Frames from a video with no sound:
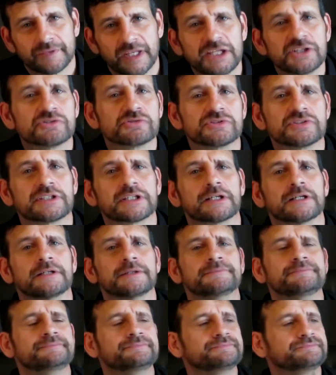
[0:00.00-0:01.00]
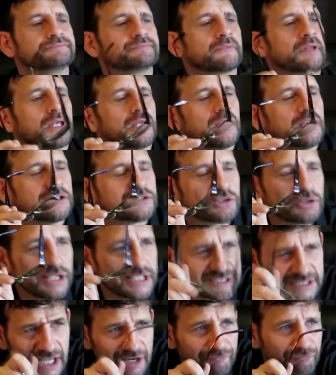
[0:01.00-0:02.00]
Interesting, huh? So
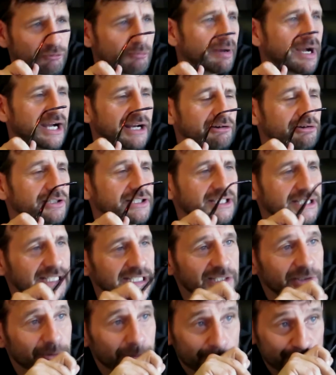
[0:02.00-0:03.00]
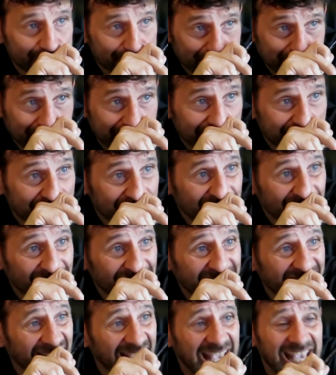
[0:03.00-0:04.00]
he's not from Ireland either.
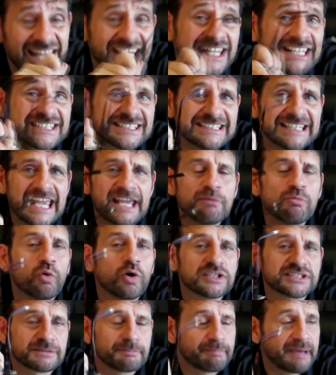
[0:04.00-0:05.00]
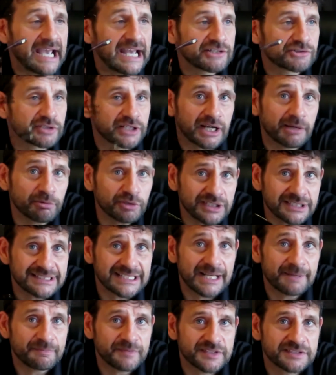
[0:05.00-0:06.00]
And his name wasn't Patrick. I'm going to
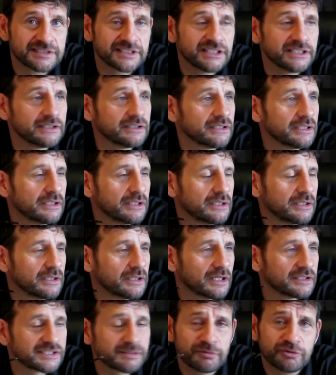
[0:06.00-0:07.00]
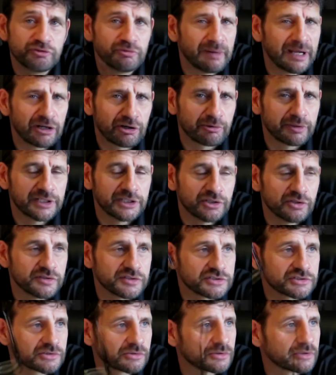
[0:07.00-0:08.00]
type this in. Some of you might already know
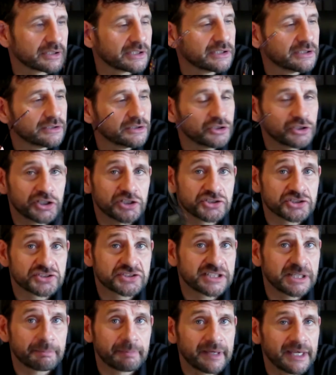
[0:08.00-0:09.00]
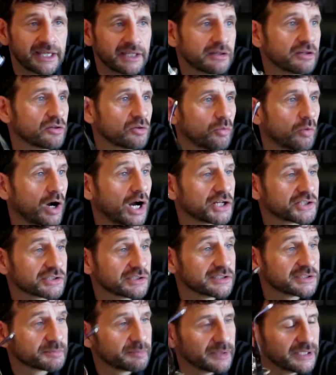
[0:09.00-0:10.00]
this story. You could just skip ahead to the
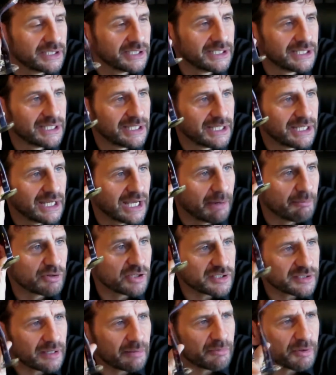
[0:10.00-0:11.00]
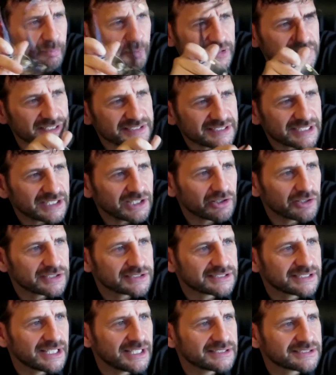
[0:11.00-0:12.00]
watch list, but I'm gonna put this in here.
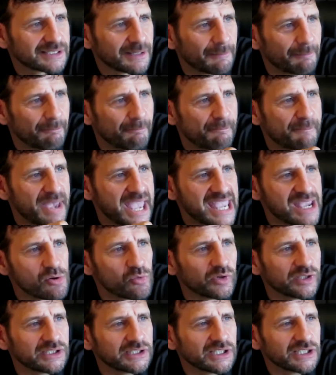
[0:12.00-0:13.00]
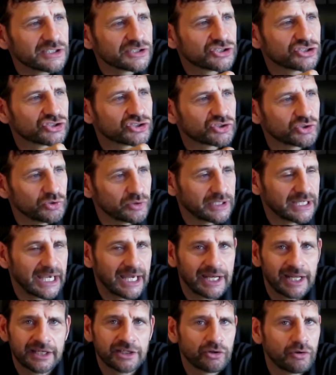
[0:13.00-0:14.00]
It says Maewyn
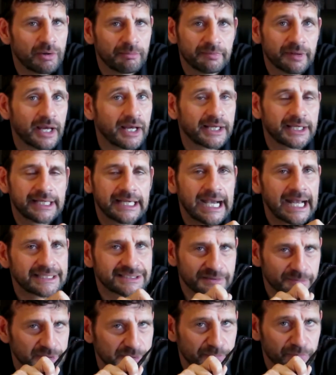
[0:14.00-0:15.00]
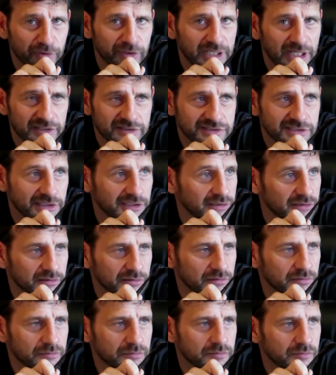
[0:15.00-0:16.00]
Sucat. I know I got to be pronouncing
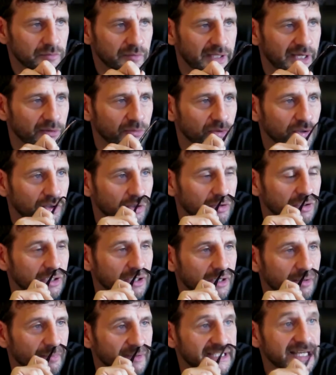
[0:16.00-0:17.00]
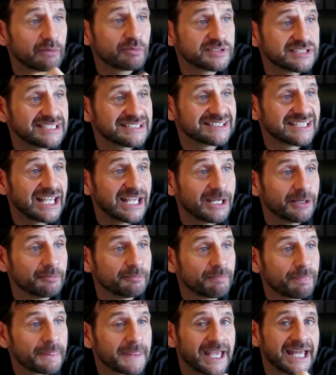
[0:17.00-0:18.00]
that wrong, but that was his
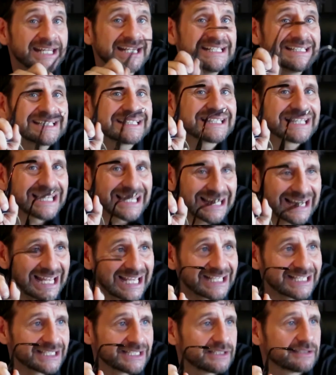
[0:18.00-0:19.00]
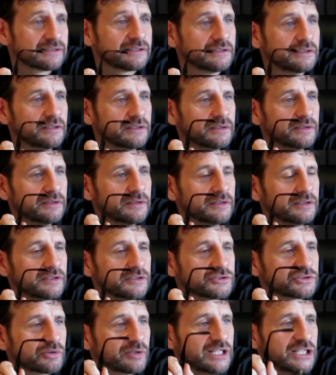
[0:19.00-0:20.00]
name, and he didn't like it,
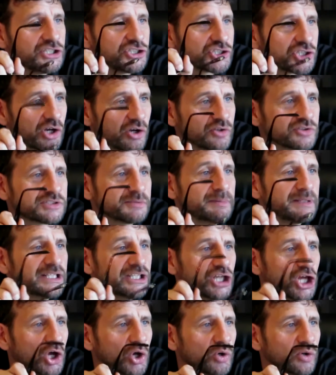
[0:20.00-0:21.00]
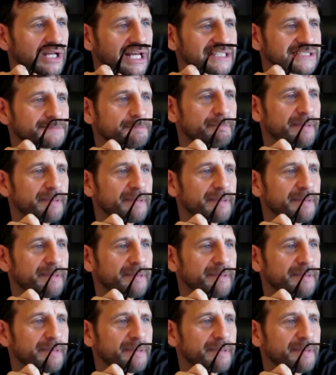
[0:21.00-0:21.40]
so he chose to be known as